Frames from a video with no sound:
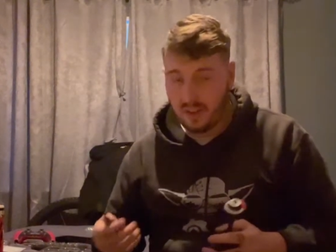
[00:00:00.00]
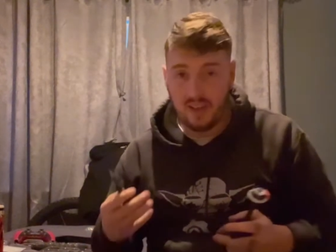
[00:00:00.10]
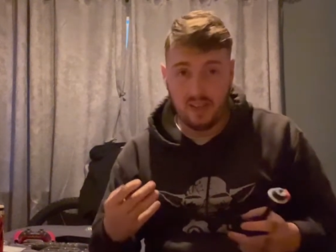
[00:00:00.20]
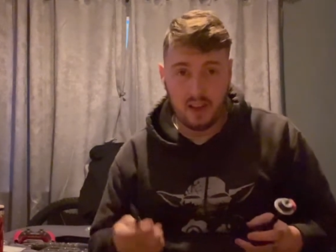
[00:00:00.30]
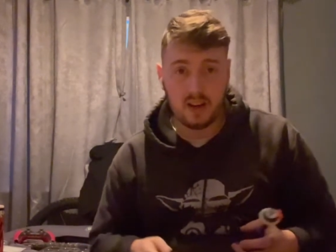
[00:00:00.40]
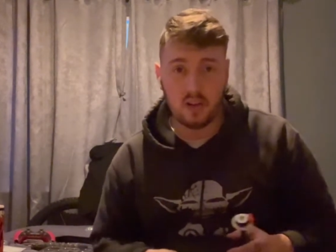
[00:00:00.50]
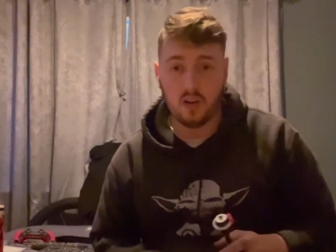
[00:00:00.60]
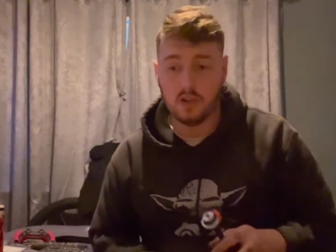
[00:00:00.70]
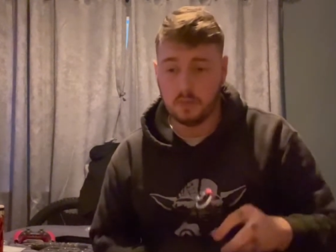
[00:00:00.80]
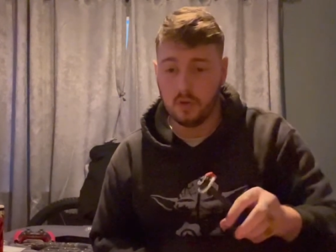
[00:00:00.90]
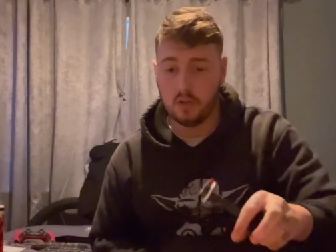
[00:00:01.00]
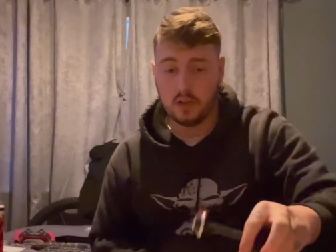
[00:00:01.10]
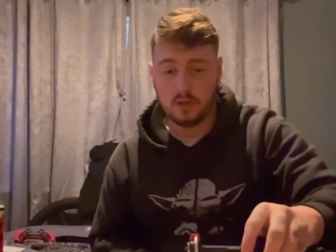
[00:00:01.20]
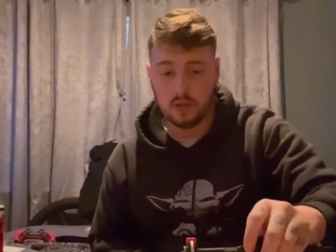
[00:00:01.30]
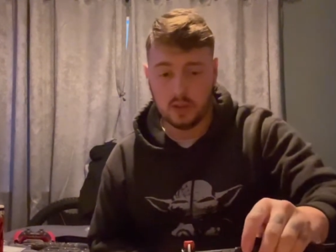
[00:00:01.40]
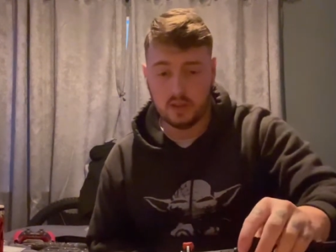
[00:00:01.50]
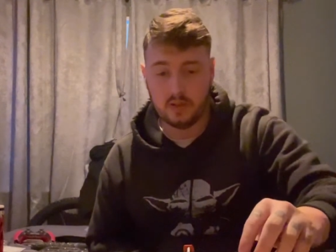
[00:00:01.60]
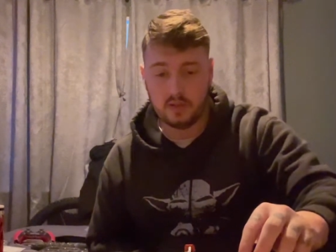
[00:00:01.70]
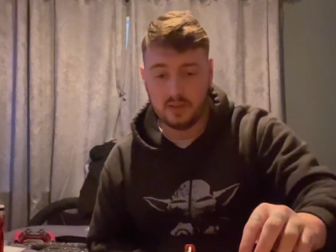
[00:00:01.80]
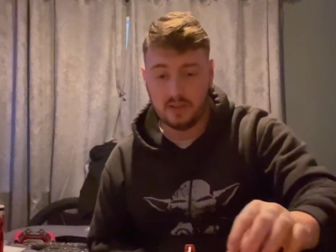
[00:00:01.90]
That caused more issues than
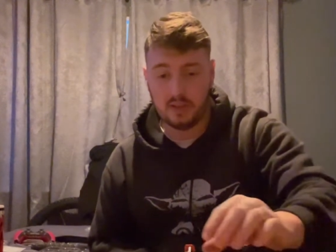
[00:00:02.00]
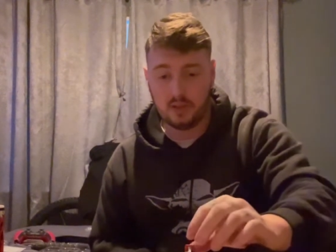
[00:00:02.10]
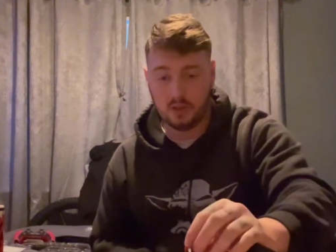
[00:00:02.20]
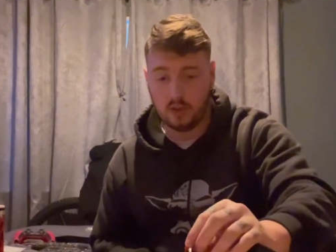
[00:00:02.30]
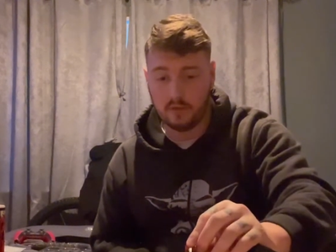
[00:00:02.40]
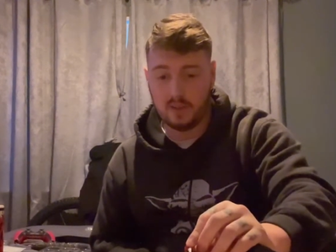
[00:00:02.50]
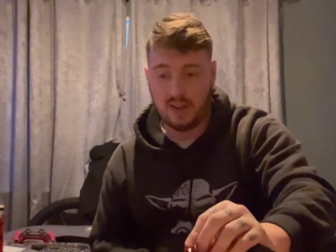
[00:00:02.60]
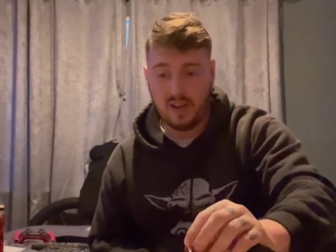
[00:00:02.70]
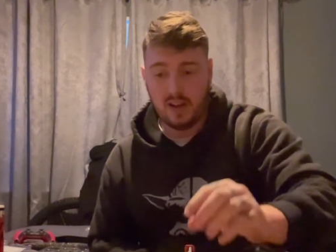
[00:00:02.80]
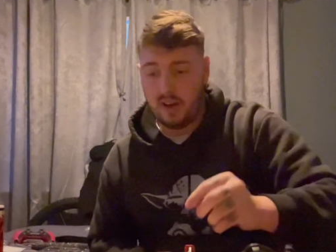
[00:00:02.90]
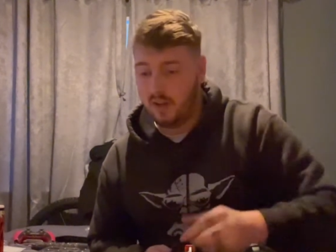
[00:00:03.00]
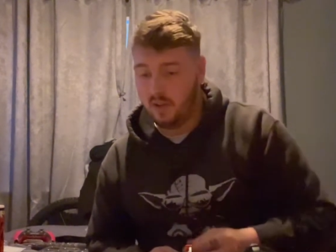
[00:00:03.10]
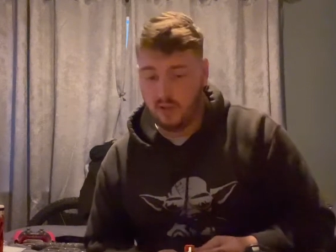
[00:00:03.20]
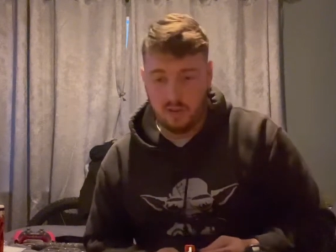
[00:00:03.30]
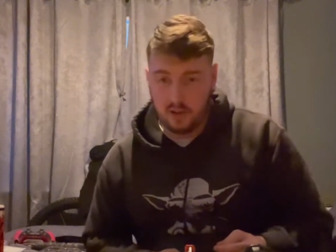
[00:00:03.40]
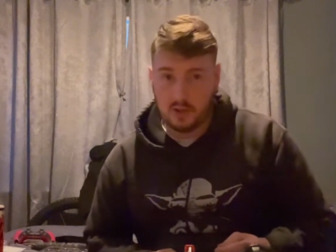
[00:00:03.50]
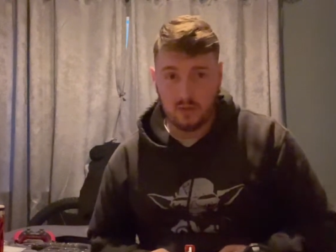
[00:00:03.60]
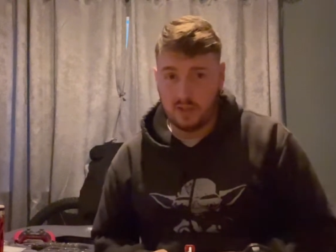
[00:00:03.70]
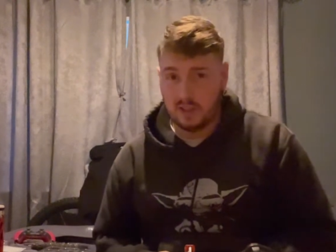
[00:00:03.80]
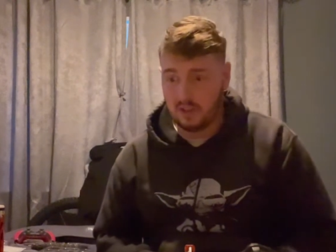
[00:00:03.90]
it should have. Not a
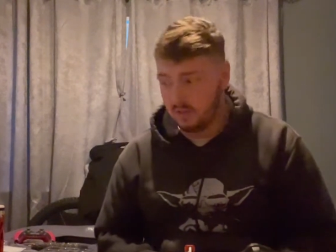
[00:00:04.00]
really good